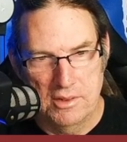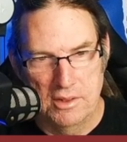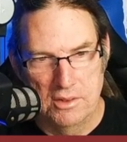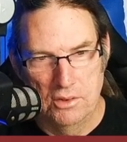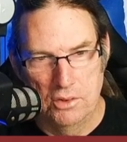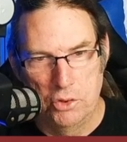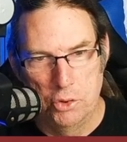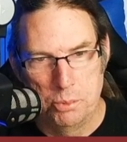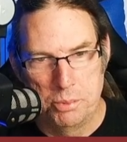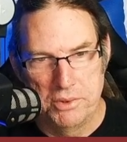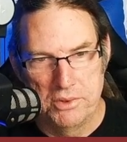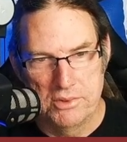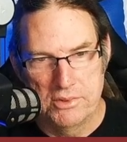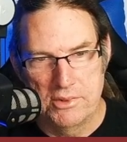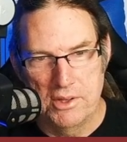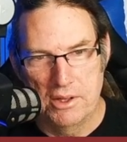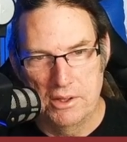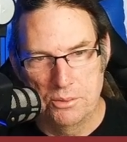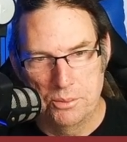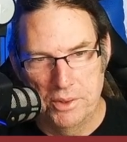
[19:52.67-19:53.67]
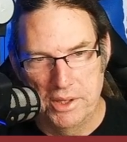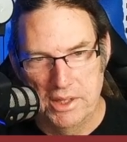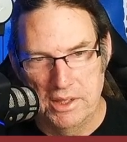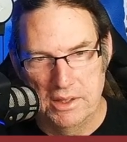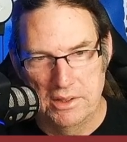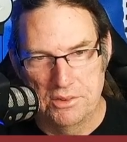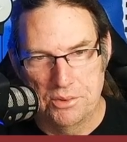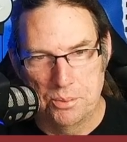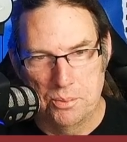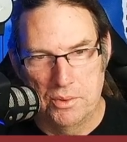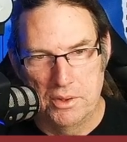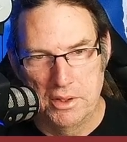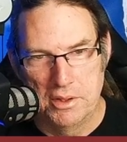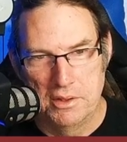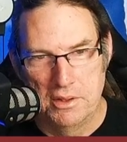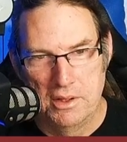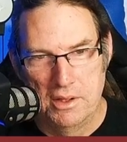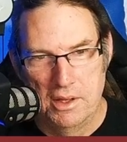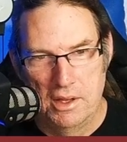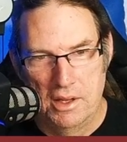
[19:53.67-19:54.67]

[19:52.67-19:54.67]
the loop is done when it hits 1.